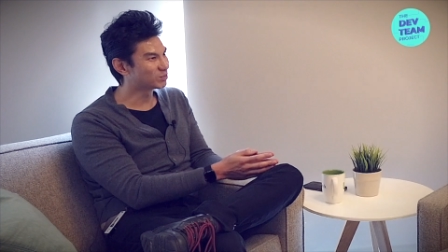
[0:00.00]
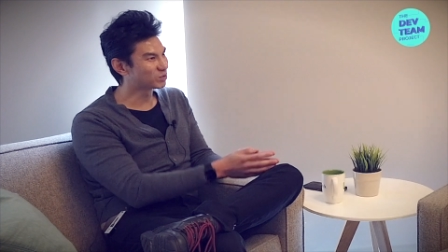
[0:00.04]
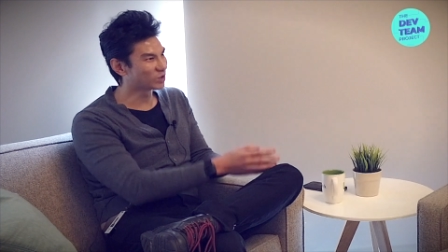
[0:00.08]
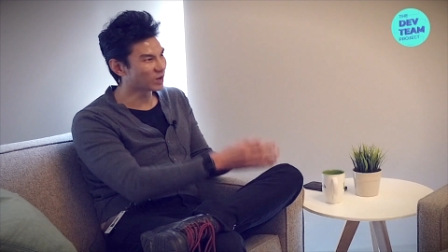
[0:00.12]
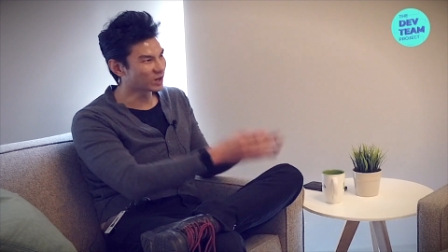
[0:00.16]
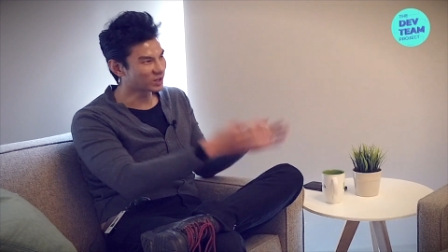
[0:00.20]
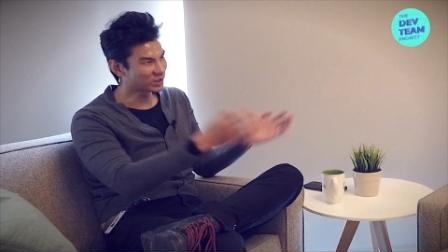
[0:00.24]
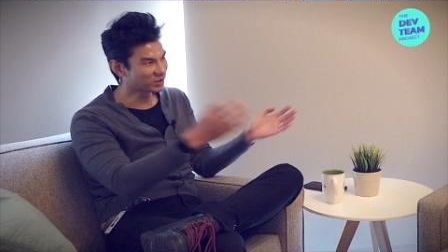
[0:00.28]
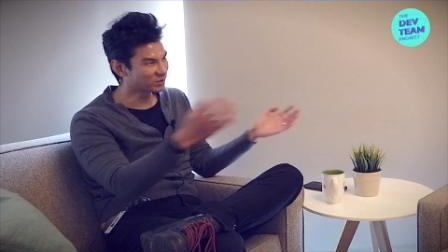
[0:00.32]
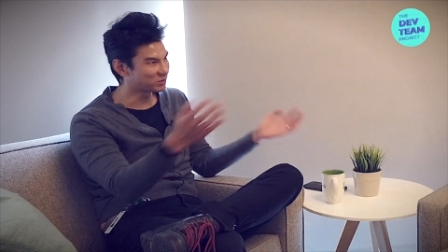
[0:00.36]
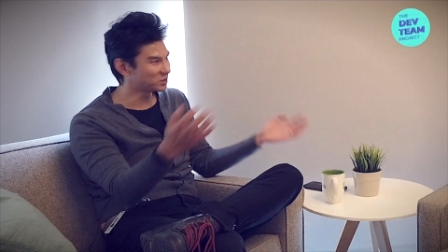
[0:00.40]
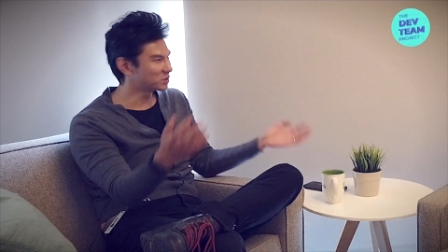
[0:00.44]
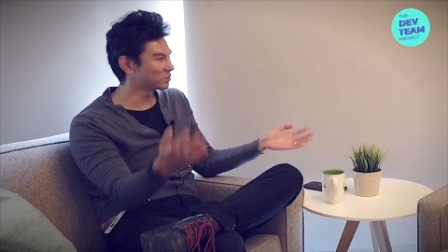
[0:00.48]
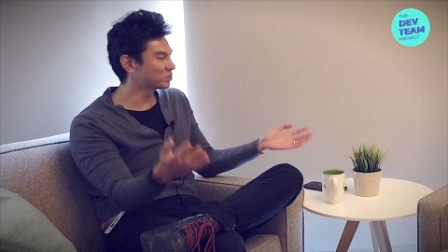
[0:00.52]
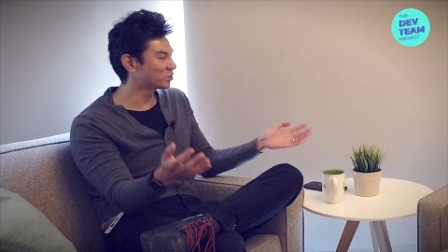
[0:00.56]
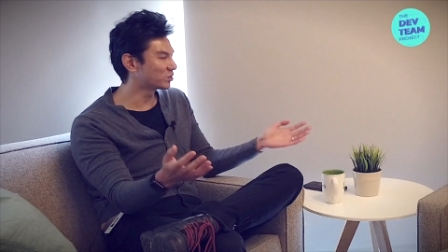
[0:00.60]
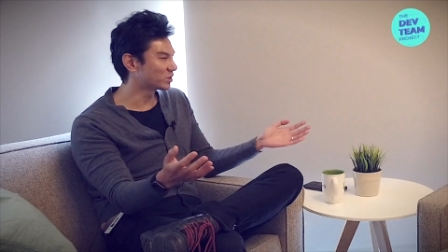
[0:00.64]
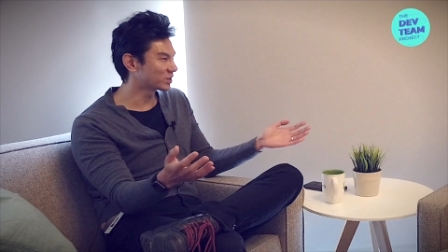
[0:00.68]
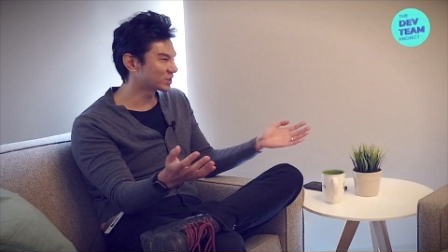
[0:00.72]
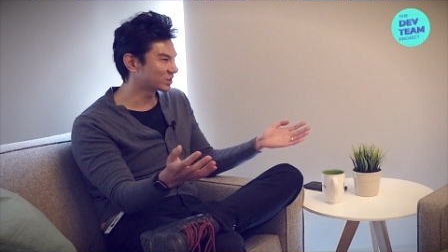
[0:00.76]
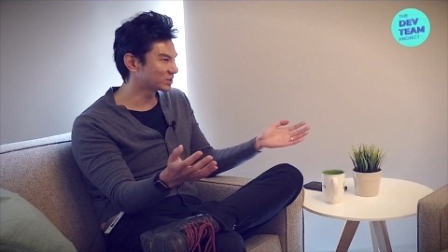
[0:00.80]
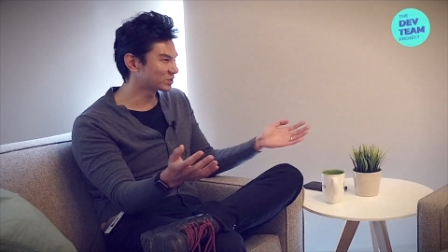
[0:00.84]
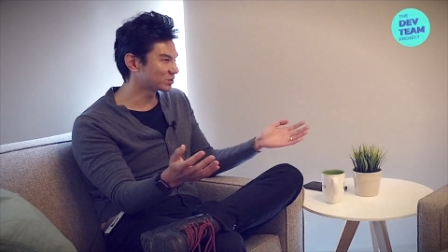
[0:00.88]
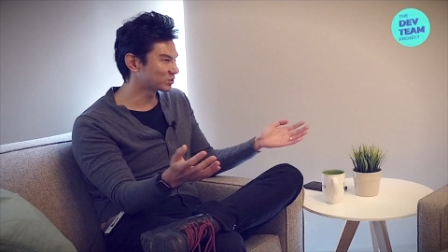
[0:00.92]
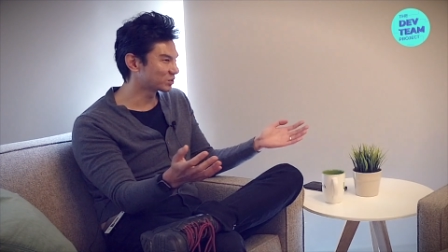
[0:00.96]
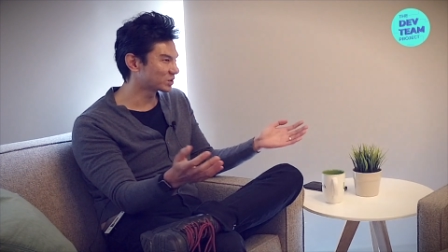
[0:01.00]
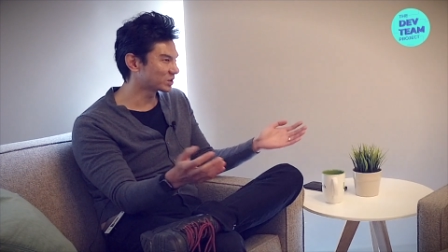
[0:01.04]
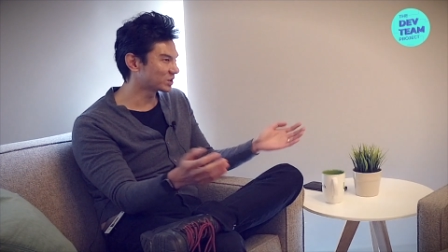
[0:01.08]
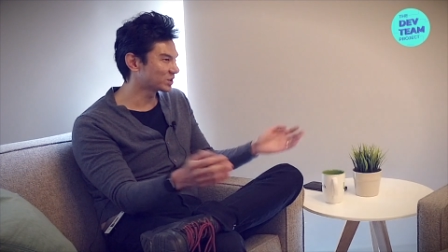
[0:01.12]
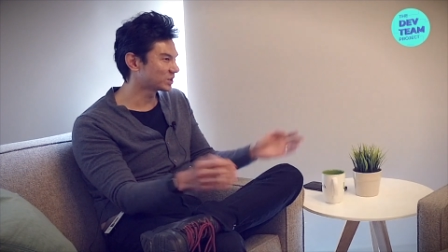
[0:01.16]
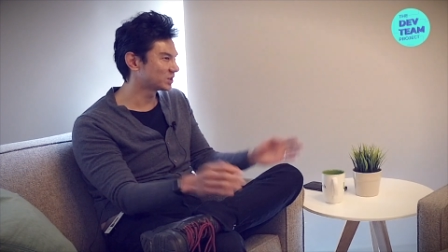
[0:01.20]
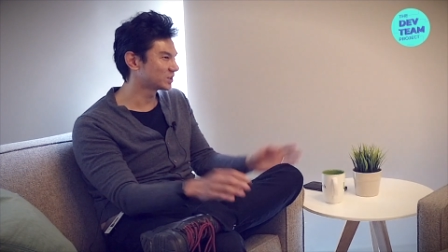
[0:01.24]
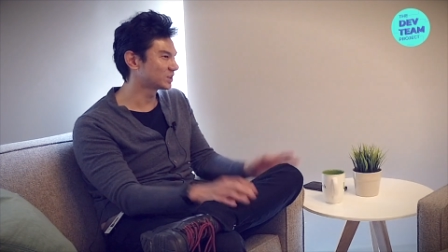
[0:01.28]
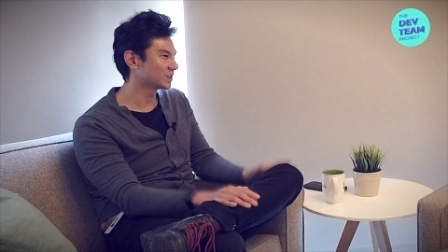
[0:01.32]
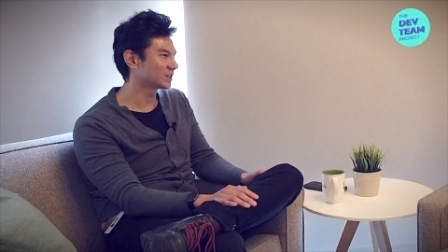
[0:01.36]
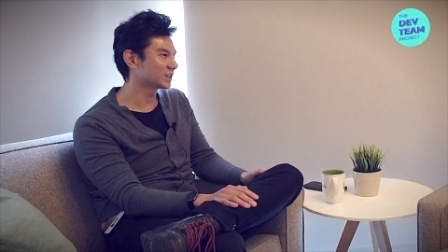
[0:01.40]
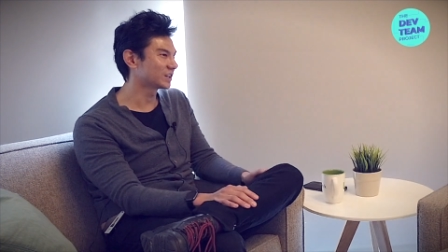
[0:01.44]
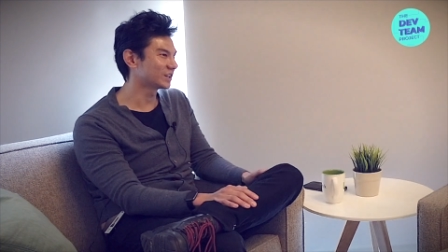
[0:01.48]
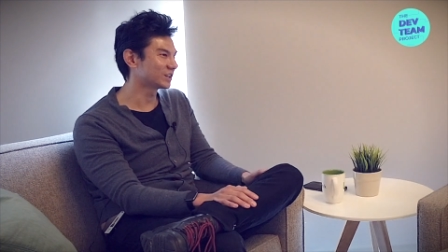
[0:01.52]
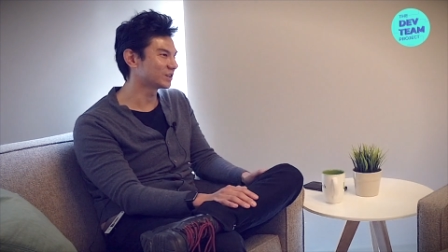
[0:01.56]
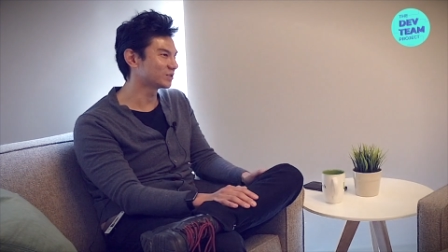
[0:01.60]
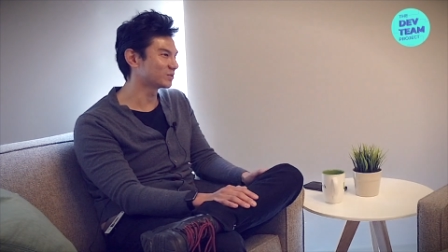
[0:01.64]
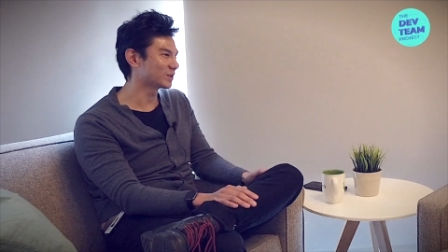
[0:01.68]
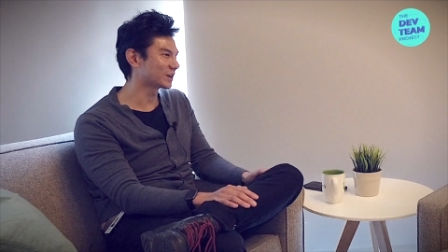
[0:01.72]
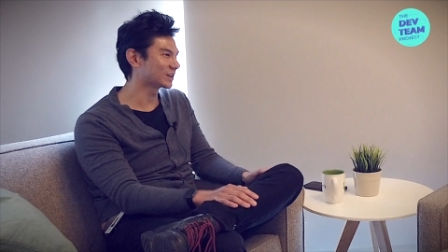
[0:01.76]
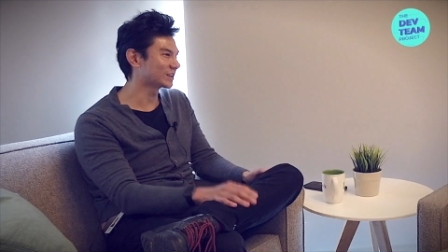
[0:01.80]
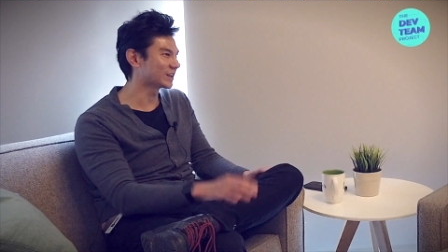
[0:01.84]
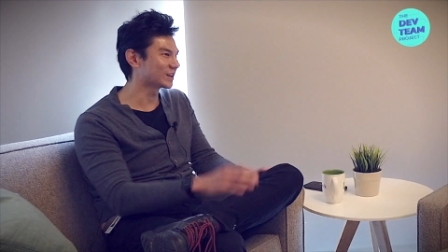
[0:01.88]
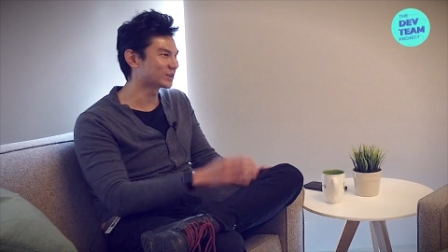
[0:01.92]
broader viewpoint on the world. I